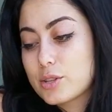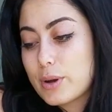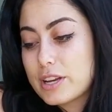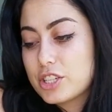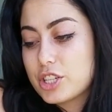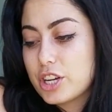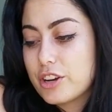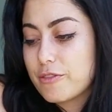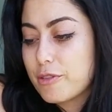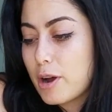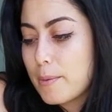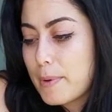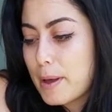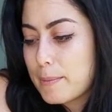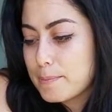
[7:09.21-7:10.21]
Next
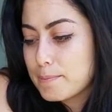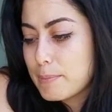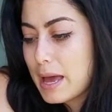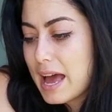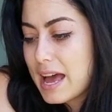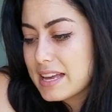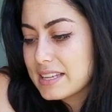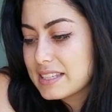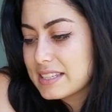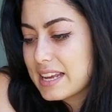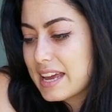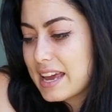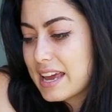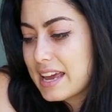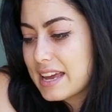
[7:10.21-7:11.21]
question from
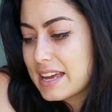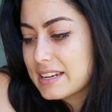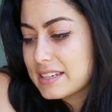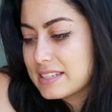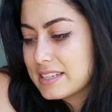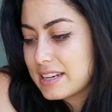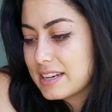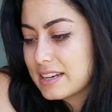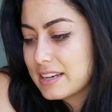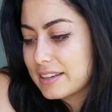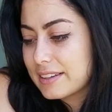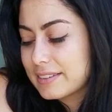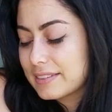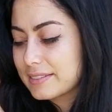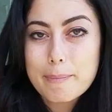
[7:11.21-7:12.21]

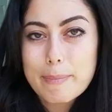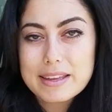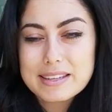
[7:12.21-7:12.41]
Mazanti.